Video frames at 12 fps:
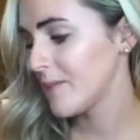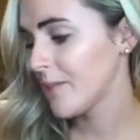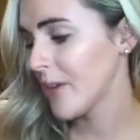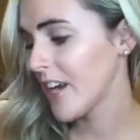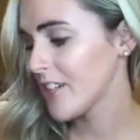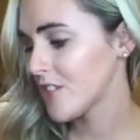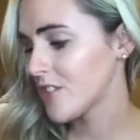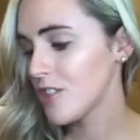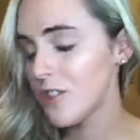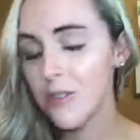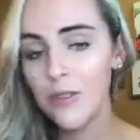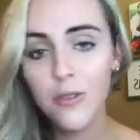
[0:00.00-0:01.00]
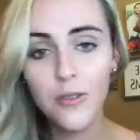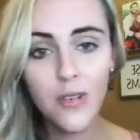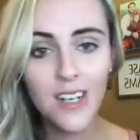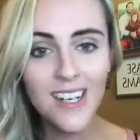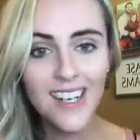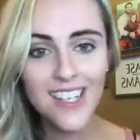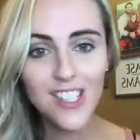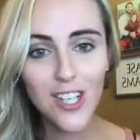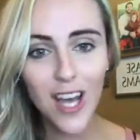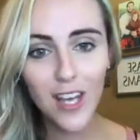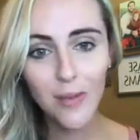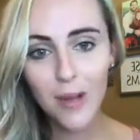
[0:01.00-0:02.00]
brush, 2
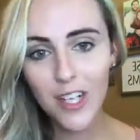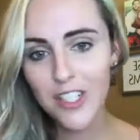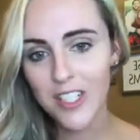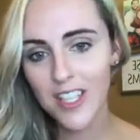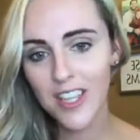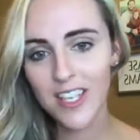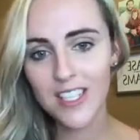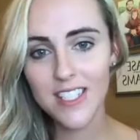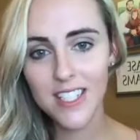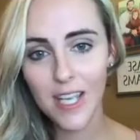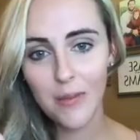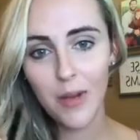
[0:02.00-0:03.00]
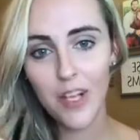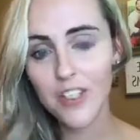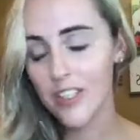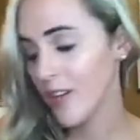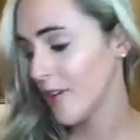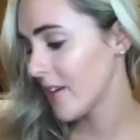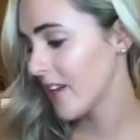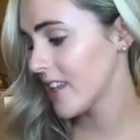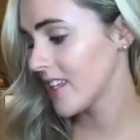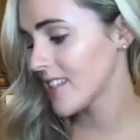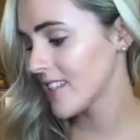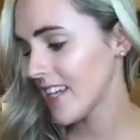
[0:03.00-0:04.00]
shadow brushes, and then a slant brush. So
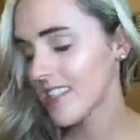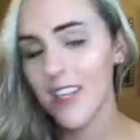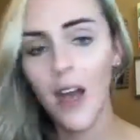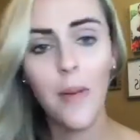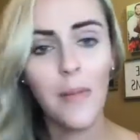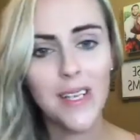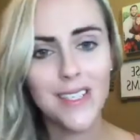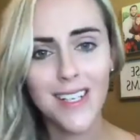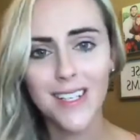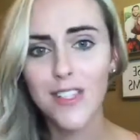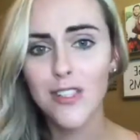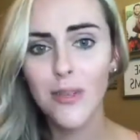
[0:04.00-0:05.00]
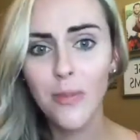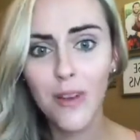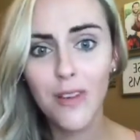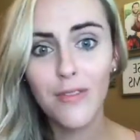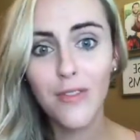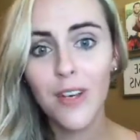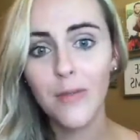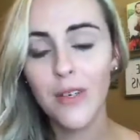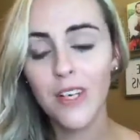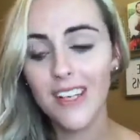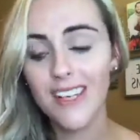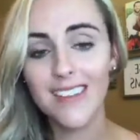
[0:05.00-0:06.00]
this set's amazing. It's super
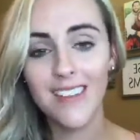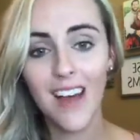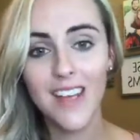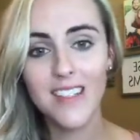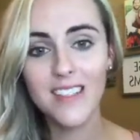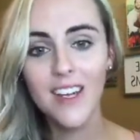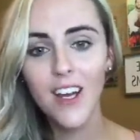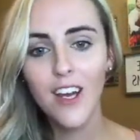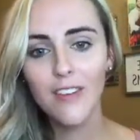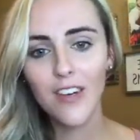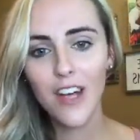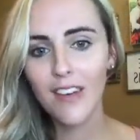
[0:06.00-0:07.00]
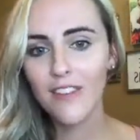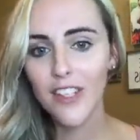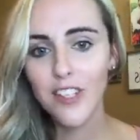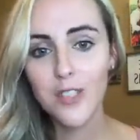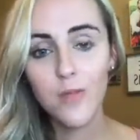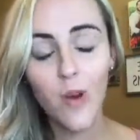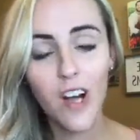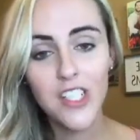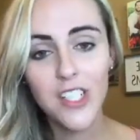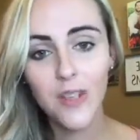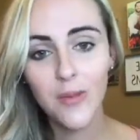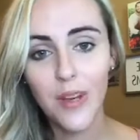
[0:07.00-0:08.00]
affordable, and it lasts forever. You just
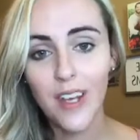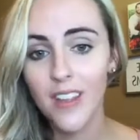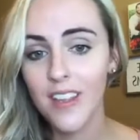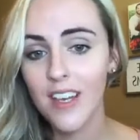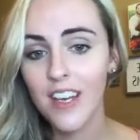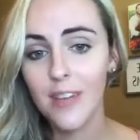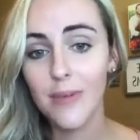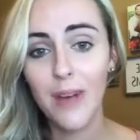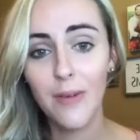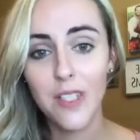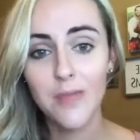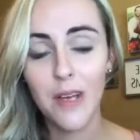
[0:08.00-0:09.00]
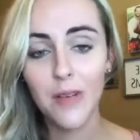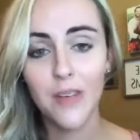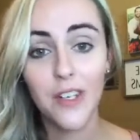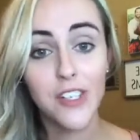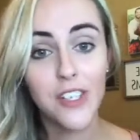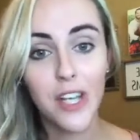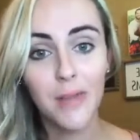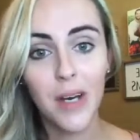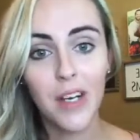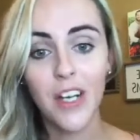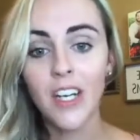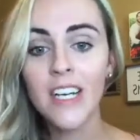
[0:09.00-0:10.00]
wash it with, I wash mine with our shea
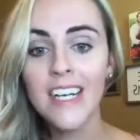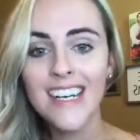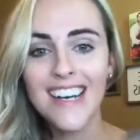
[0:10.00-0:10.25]
butter